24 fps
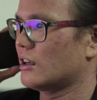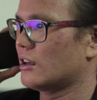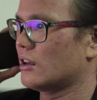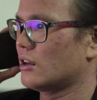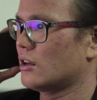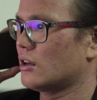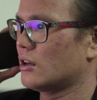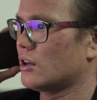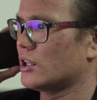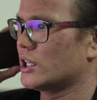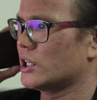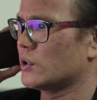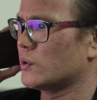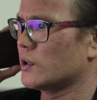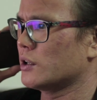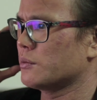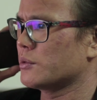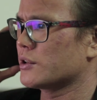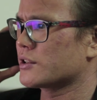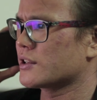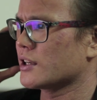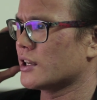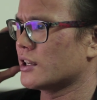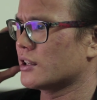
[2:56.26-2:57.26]
The one
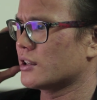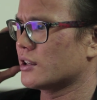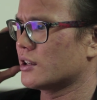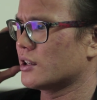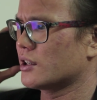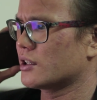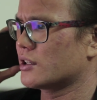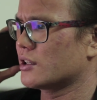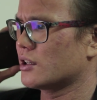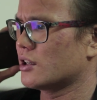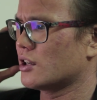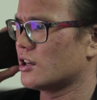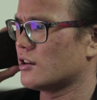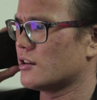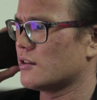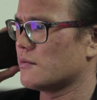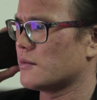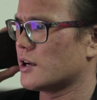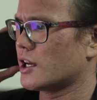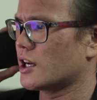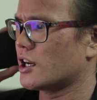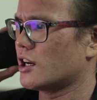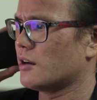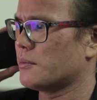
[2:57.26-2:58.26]
beside the
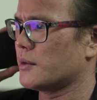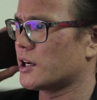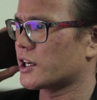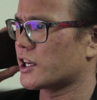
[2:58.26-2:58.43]
Manhattan